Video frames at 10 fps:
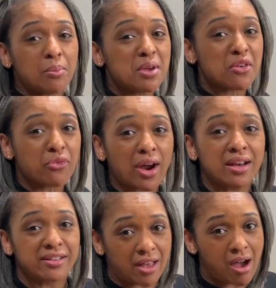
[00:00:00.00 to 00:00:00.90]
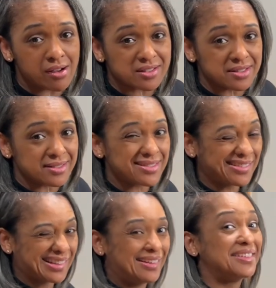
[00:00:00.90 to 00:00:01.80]
be afraid of the auctions.
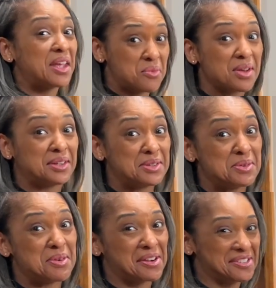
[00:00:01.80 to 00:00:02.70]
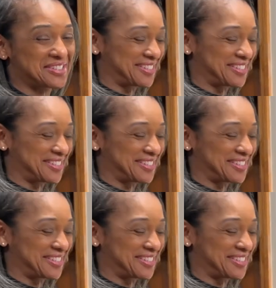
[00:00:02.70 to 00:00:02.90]
They really do work.